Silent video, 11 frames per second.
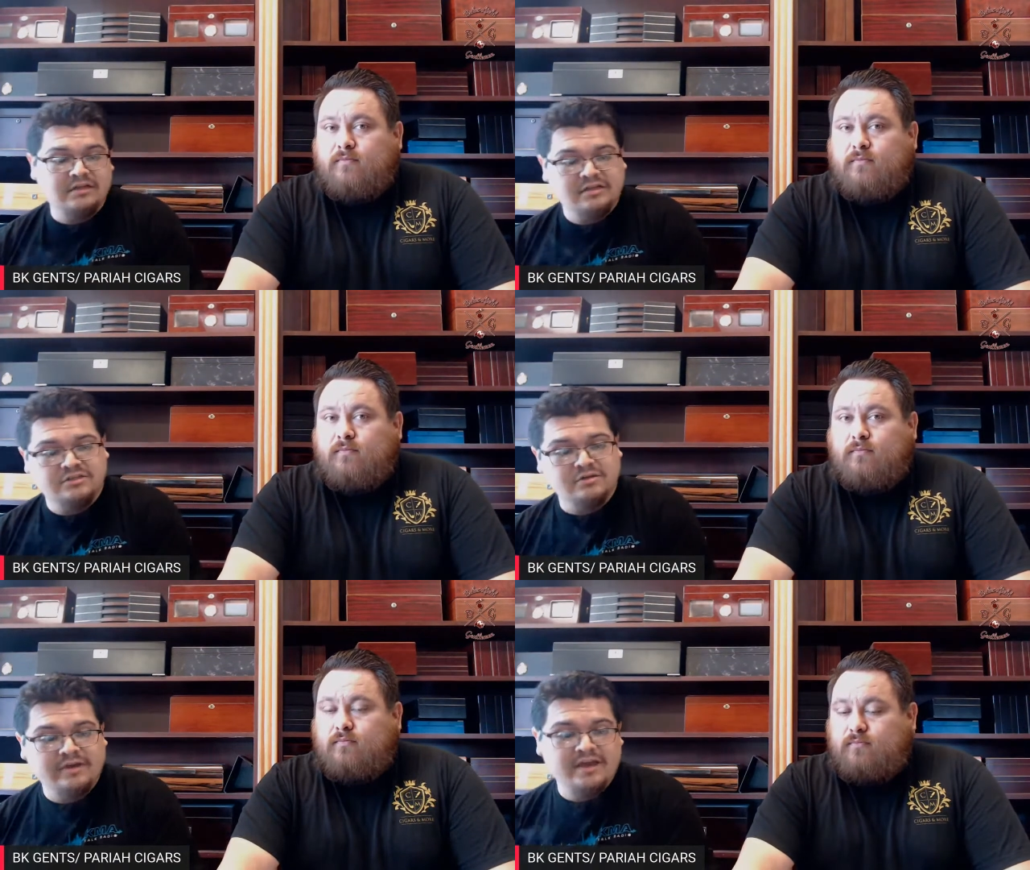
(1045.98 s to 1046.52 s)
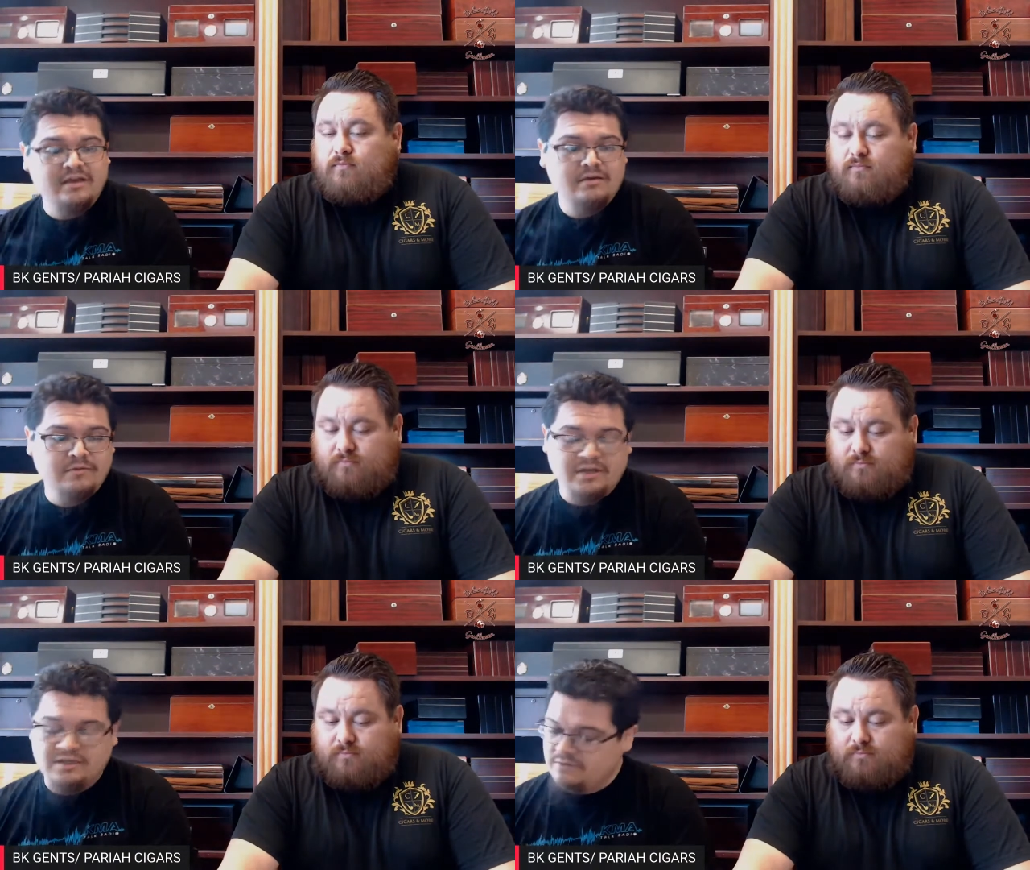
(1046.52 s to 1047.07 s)
Speaker 1: is okay
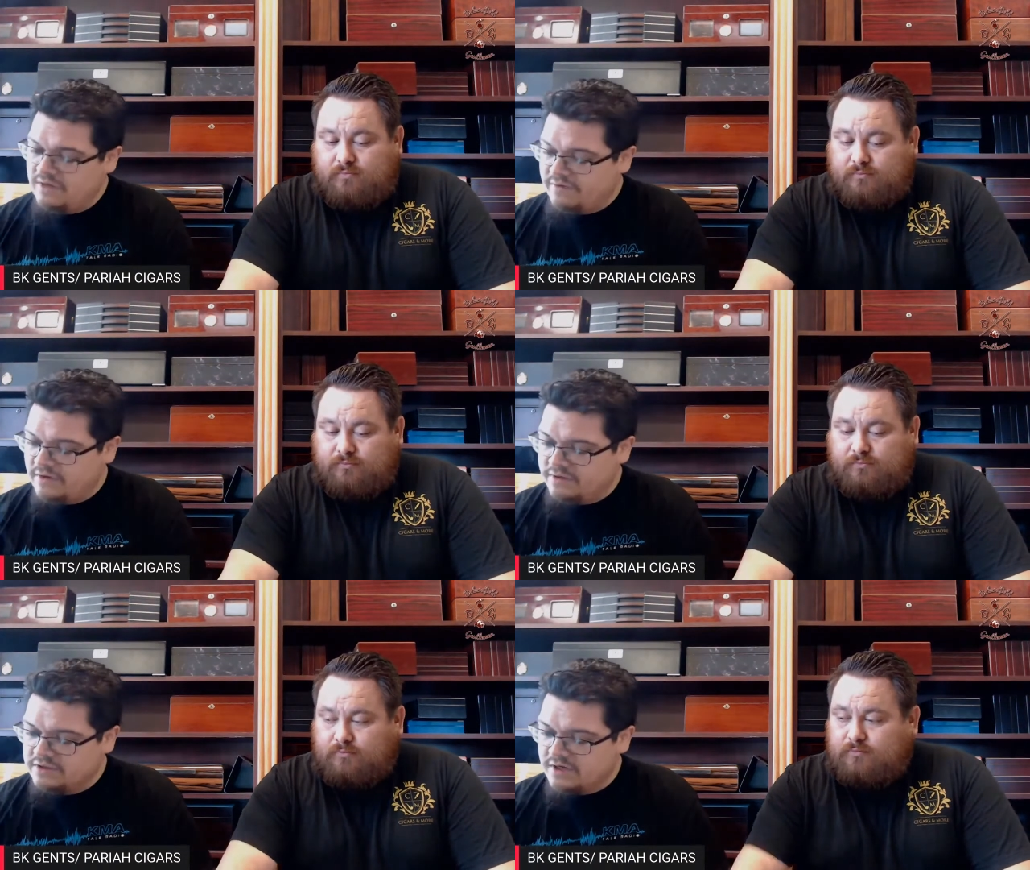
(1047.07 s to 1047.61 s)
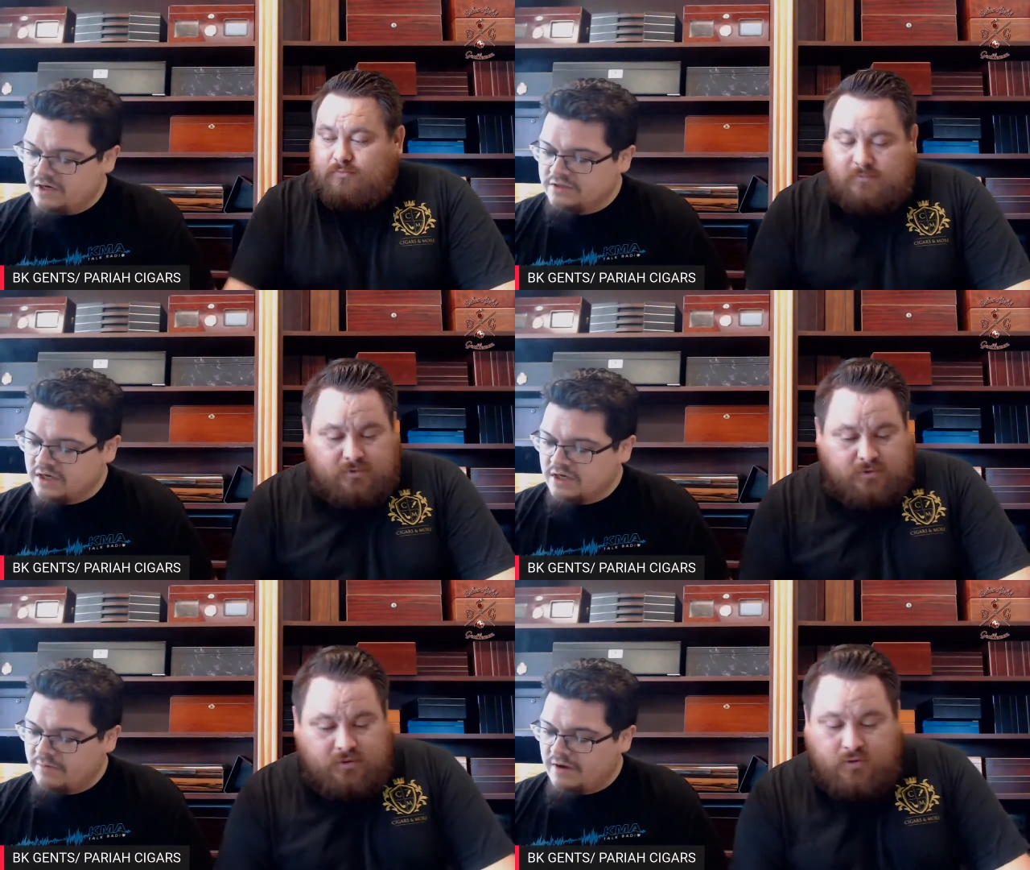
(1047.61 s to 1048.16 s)
because we have another cigar to
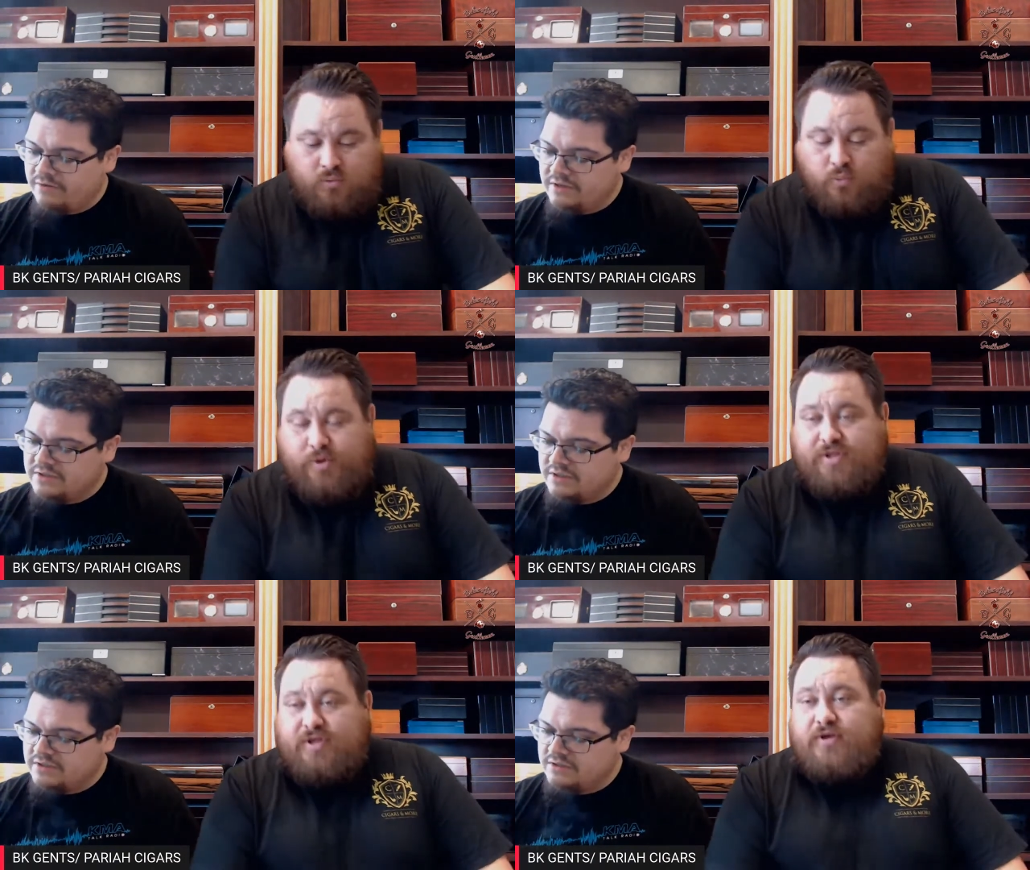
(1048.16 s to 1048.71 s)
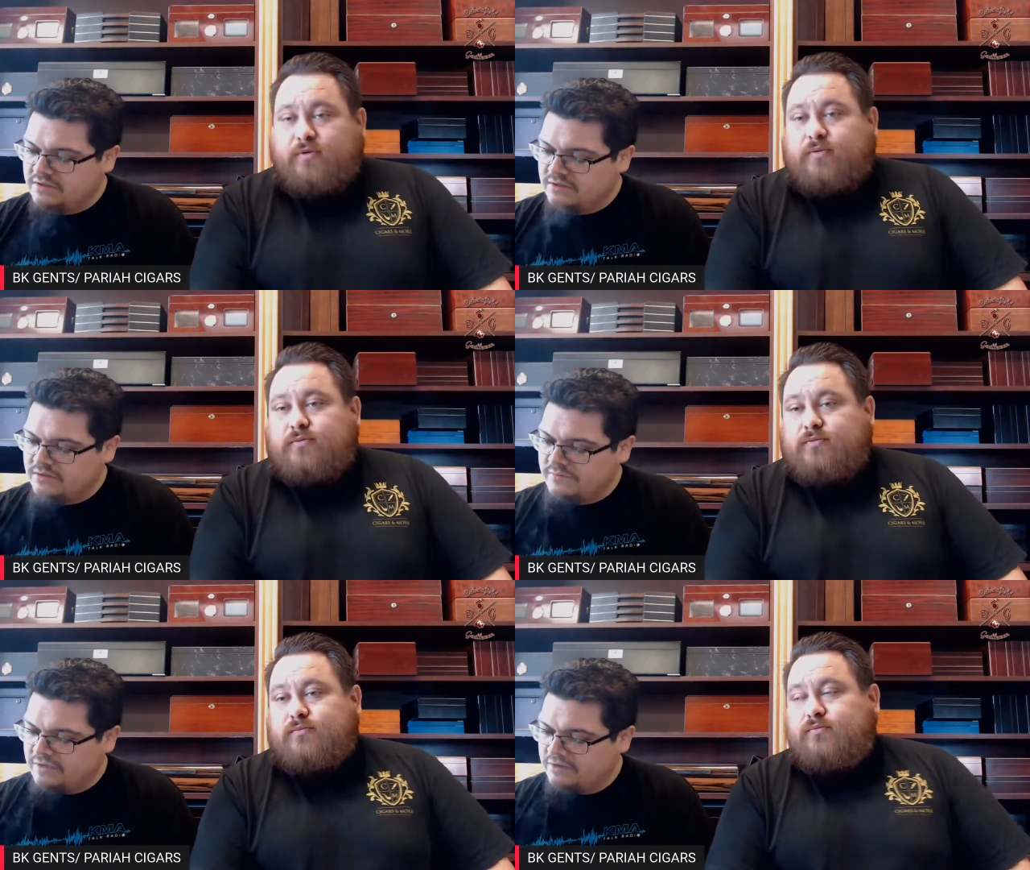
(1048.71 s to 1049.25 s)
talk about. This we is. Do.
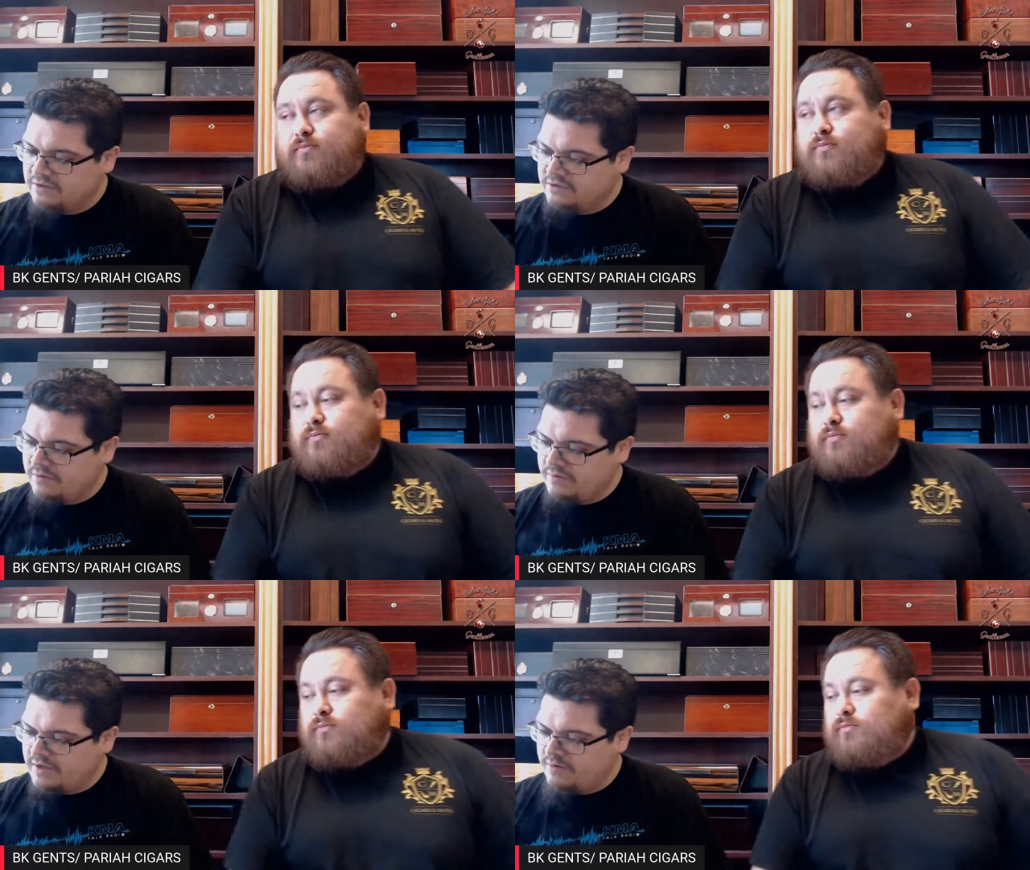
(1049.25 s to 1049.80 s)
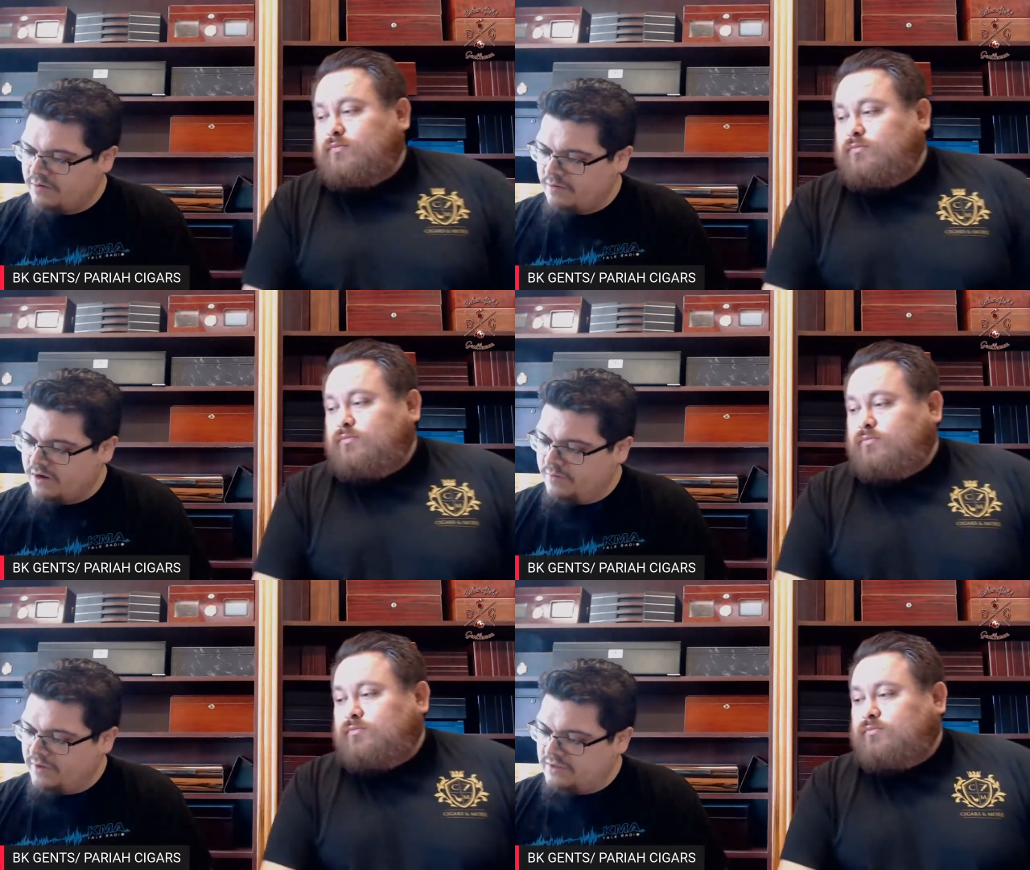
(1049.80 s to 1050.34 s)
My goodness, sorry, I'm hitting the
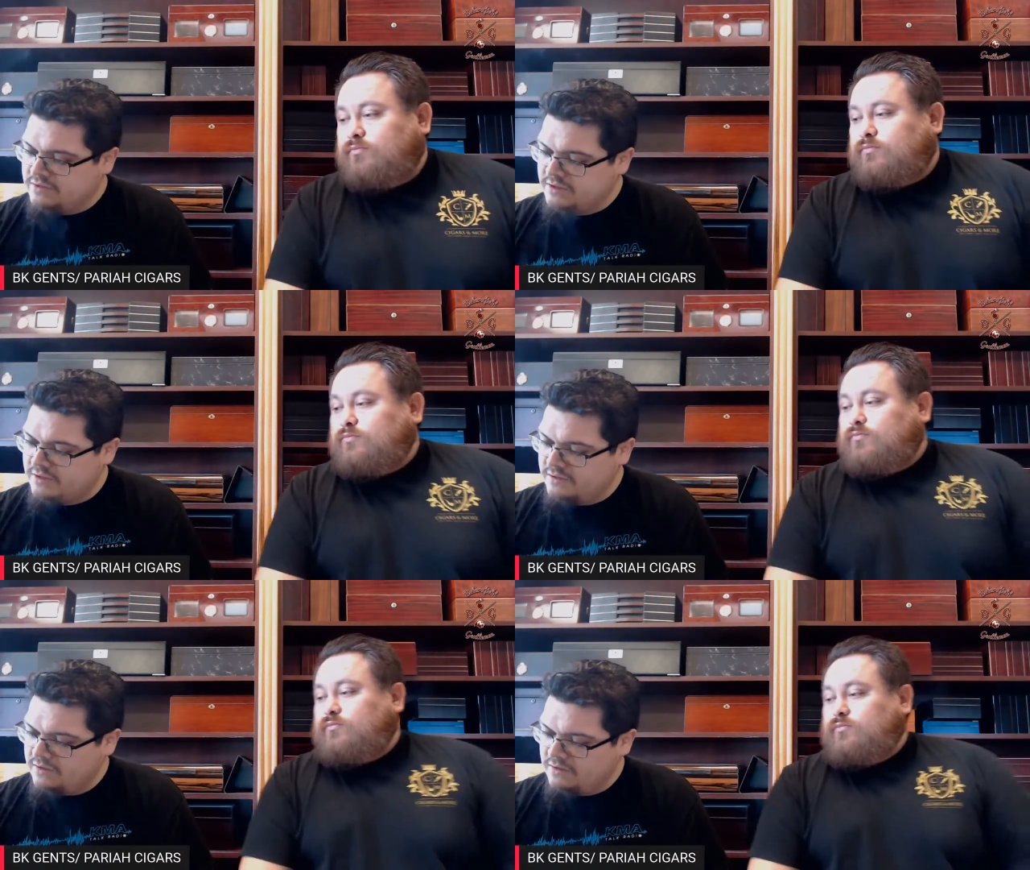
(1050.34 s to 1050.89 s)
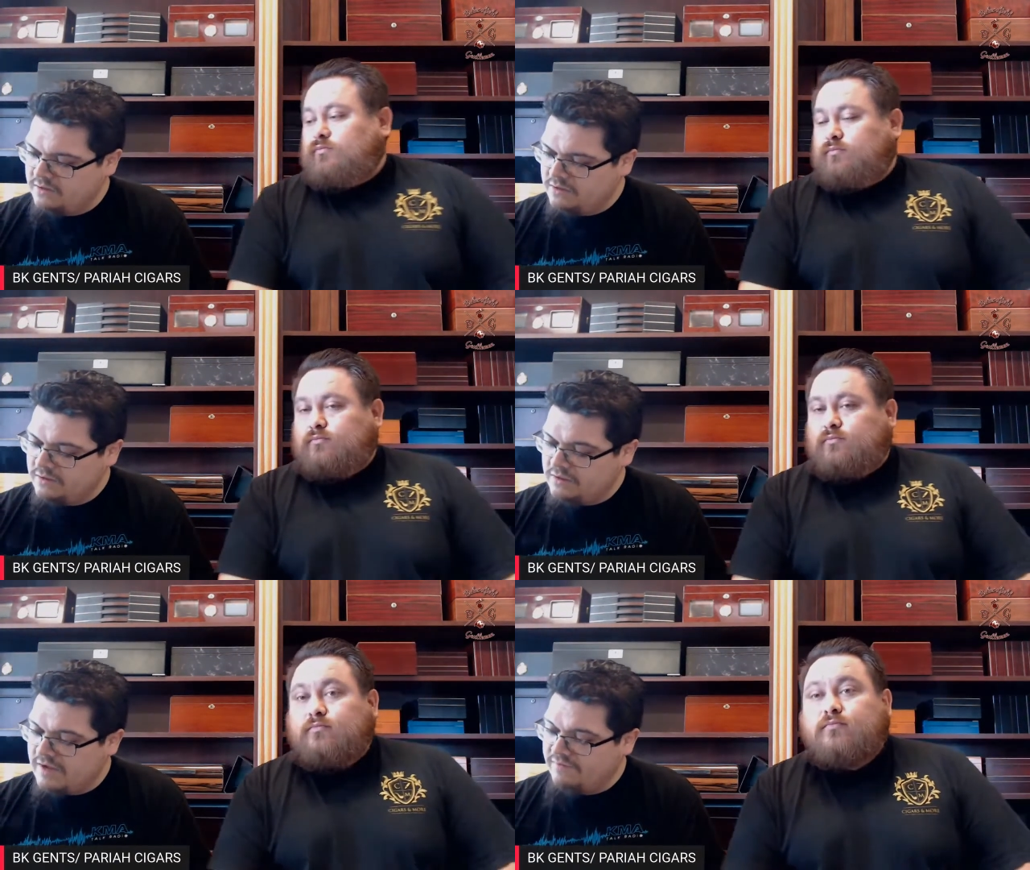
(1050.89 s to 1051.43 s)
wrong buttons here.
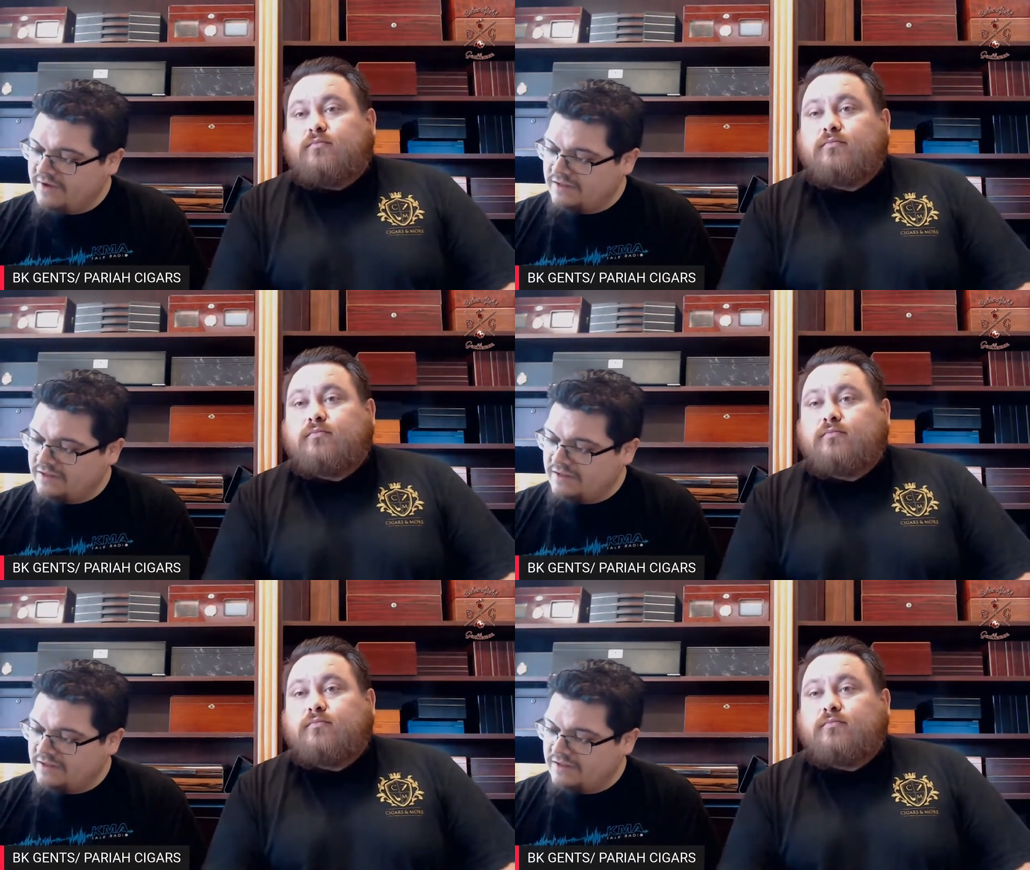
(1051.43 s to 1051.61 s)
I've